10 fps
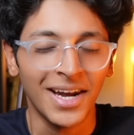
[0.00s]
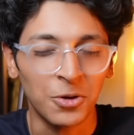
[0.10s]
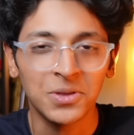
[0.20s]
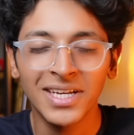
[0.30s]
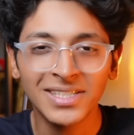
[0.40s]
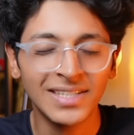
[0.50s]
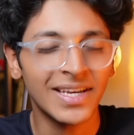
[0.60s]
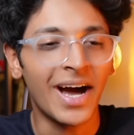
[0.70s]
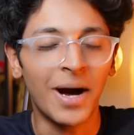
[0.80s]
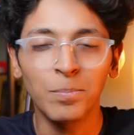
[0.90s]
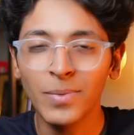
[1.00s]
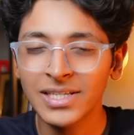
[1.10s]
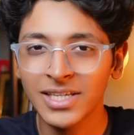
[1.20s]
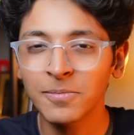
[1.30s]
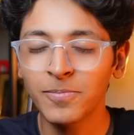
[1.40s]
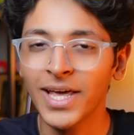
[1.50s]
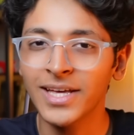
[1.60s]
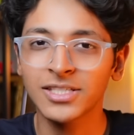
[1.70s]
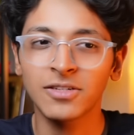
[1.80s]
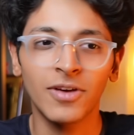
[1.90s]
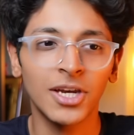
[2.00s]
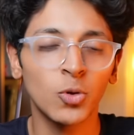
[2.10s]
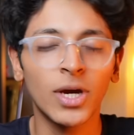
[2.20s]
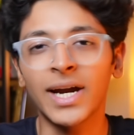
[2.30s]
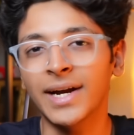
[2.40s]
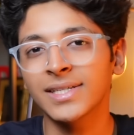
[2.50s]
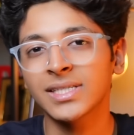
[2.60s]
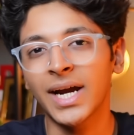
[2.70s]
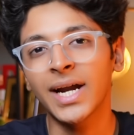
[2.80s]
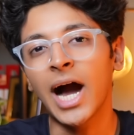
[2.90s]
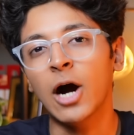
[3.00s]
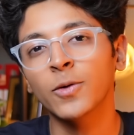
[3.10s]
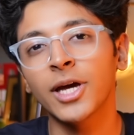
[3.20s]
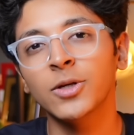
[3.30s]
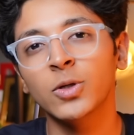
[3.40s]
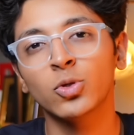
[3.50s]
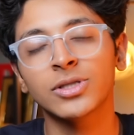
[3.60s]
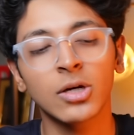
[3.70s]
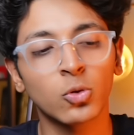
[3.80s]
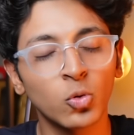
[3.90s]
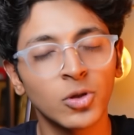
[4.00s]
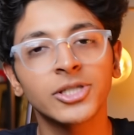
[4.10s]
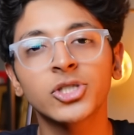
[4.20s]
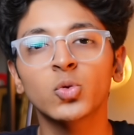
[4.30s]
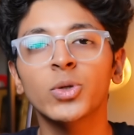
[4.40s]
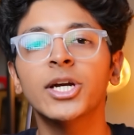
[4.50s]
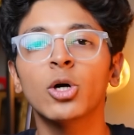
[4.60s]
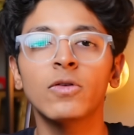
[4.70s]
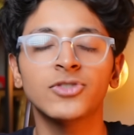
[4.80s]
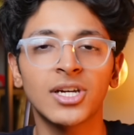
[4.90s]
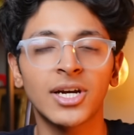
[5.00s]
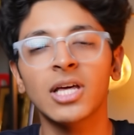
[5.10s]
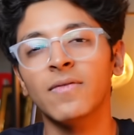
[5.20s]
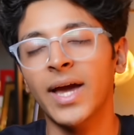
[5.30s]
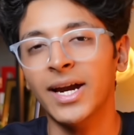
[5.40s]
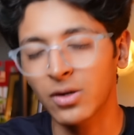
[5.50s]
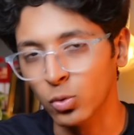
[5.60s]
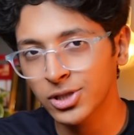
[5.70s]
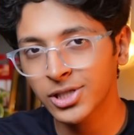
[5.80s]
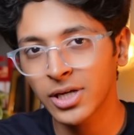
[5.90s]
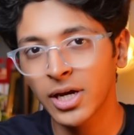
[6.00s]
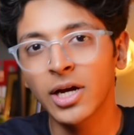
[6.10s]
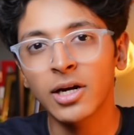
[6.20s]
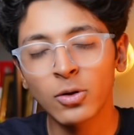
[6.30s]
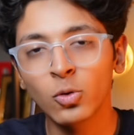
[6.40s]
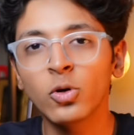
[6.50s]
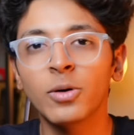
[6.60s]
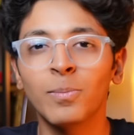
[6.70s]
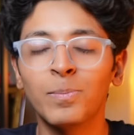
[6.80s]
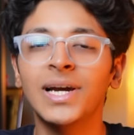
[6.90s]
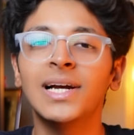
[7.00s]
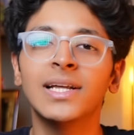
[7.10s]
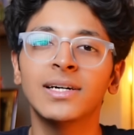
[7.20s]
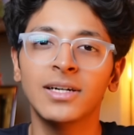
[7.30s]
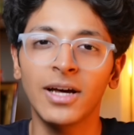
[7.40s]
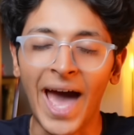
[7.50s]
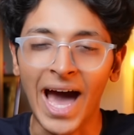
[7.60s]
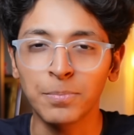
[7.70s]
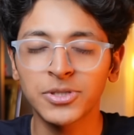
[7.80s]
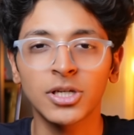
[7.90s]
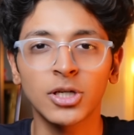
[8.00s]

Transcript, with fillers: Now this is an amazing place where you can understand how can you use the Google suite of generative AI tools to build apps